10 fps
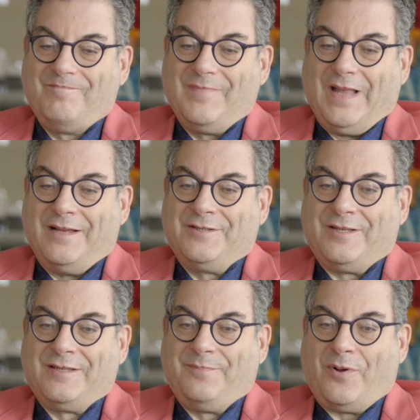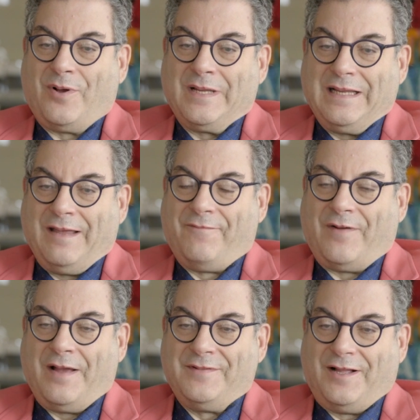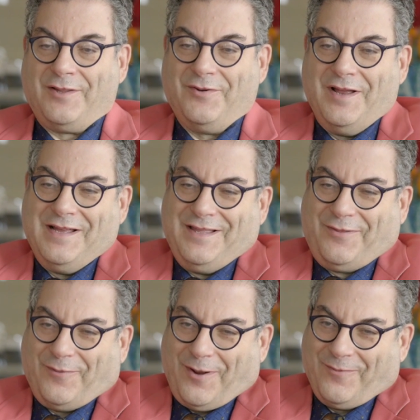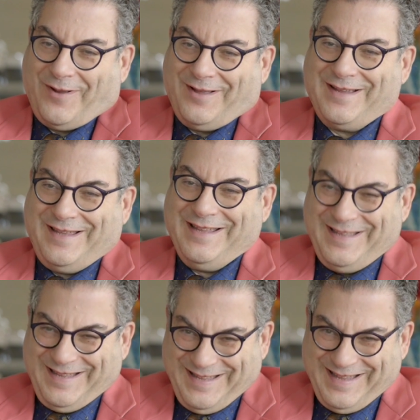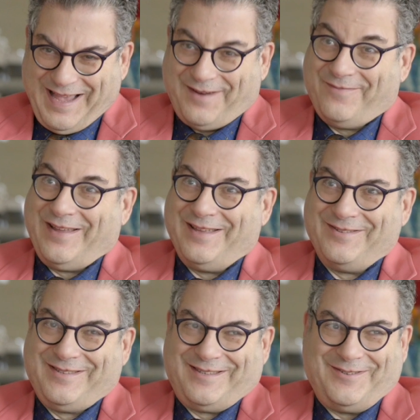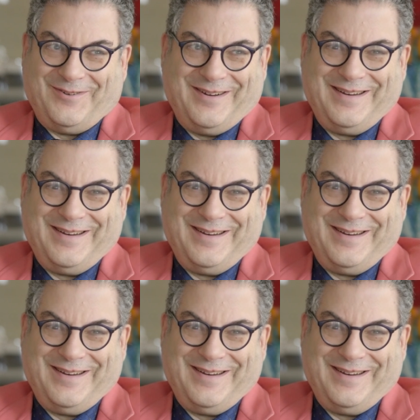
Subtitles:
I just bought a $5 throw rug at a value store.